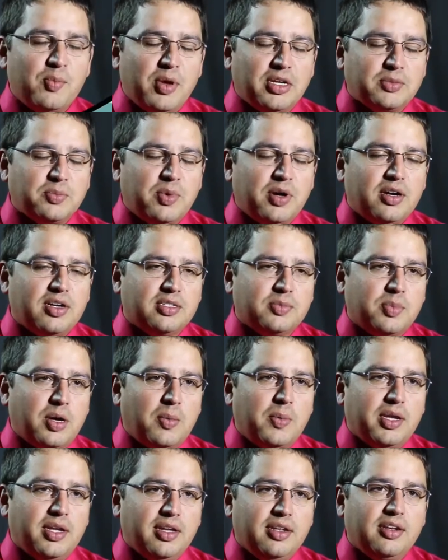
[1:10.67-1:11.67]
best part is
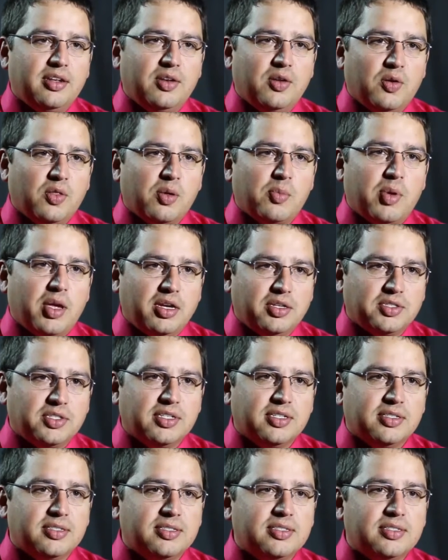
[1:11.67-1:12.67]
probably getting to know the
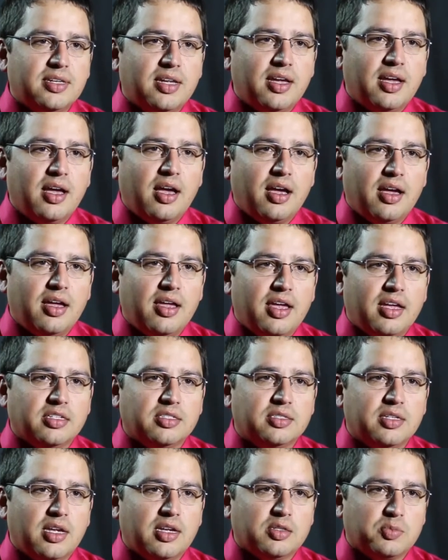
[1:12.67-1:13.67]
patients uh,
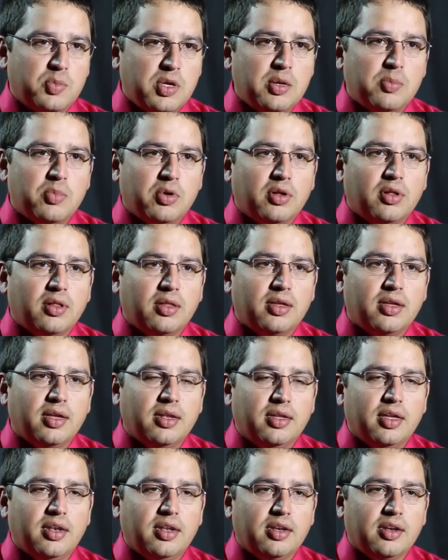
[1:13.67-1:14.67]
as, as people
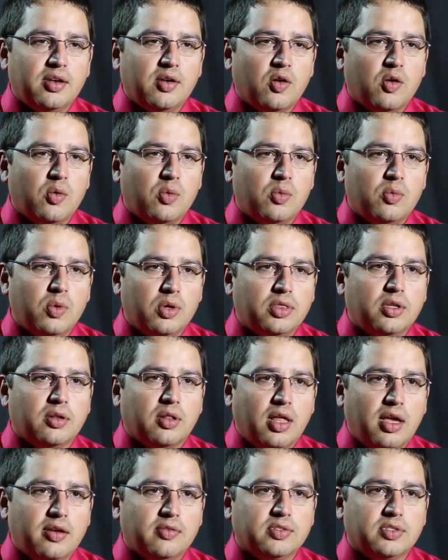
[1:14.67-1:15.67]
and getting to know what their
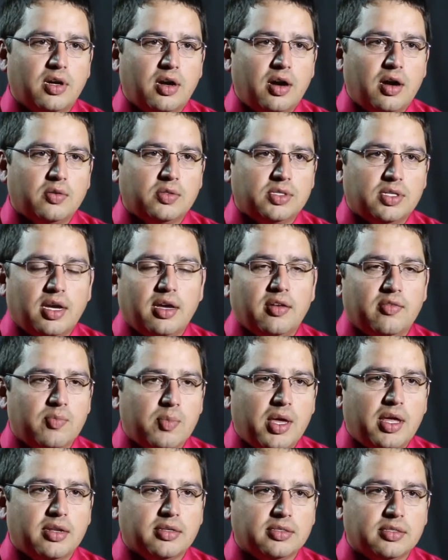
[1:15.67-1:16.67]
lives are outside of
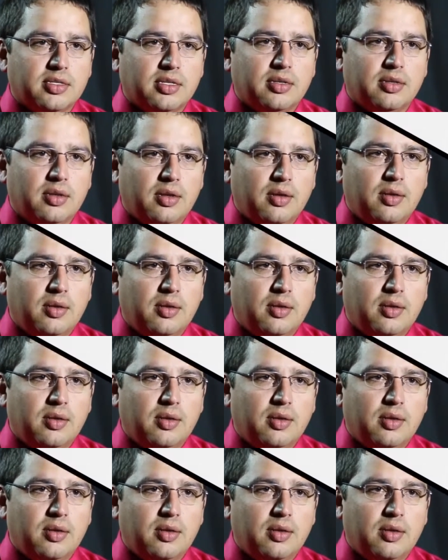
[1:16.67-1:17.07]
medicine.